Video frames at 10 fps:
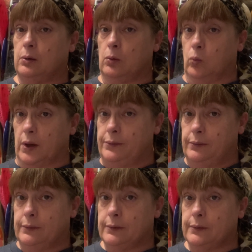
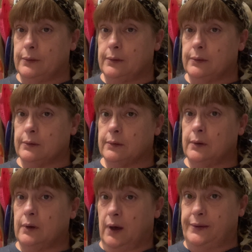1
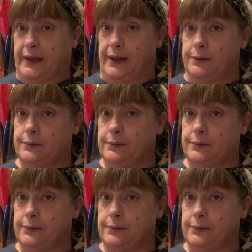a day.